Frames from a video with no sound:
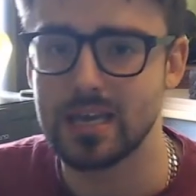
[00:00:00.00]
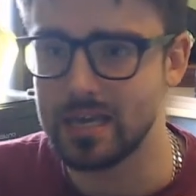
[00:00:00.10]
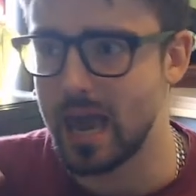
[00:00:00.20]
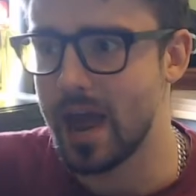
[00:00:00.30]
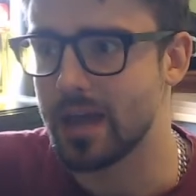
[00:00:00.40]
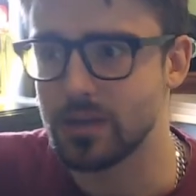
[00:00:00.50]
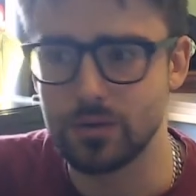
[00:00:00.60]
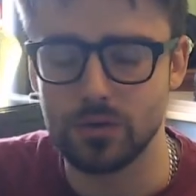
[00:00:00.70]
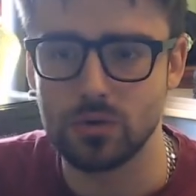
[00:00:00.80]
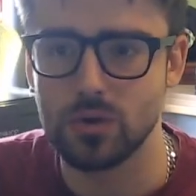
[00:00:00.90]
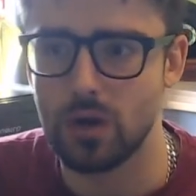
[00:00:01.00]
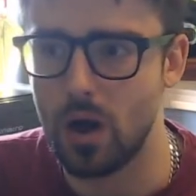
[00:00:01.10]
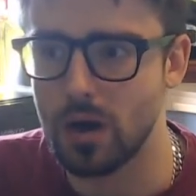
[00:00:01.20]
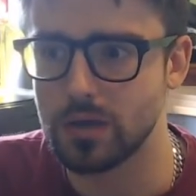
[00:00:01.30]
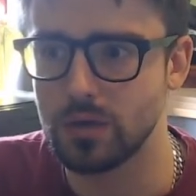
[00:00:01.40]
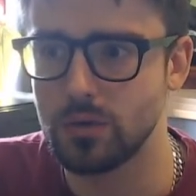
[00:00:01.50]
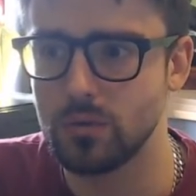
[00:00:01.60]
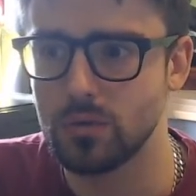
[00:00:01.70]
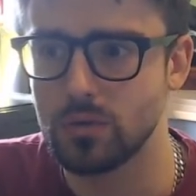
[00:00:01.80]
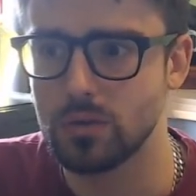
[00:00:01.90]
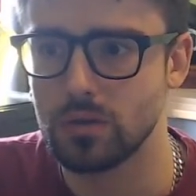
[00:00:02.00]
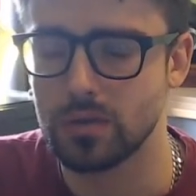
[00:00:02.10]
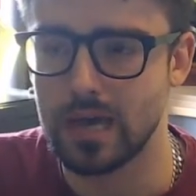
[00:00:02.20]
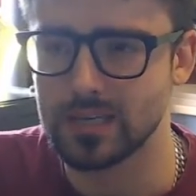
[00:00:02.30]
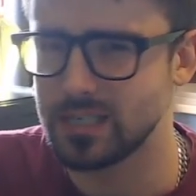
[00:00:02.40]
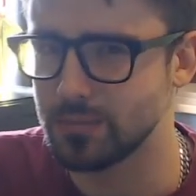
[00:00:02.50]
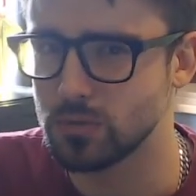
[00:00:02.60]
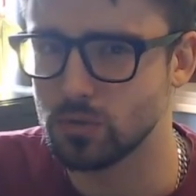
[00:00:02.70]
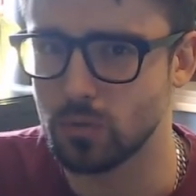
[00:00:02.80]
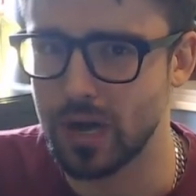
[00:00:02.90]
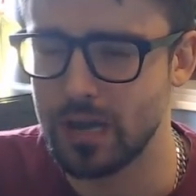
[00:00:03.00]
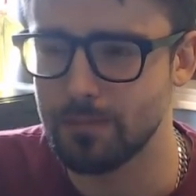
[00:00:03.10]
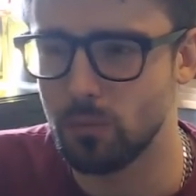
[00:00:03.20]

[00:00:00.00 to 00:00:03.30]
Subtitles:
yeah, you could argue that seems great,